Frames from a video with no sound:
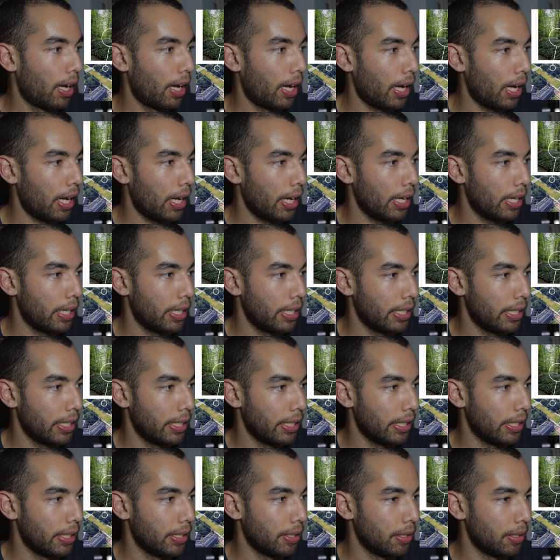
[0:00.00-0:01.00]

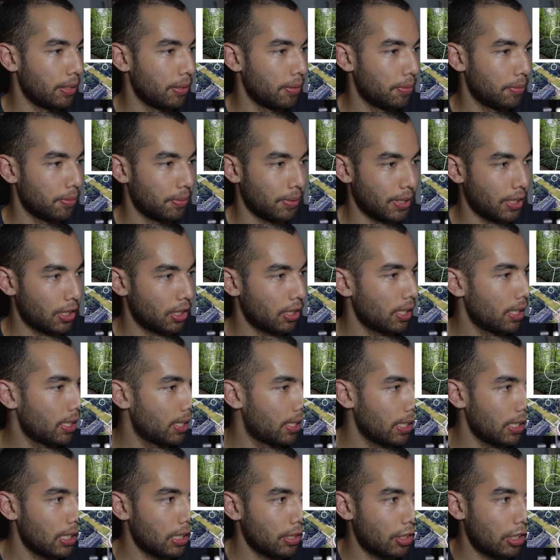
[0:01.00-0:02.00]
I was trying to
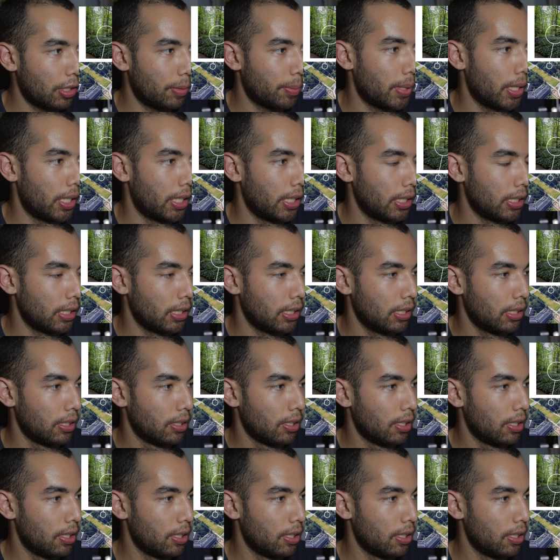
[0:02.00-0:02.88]
think of something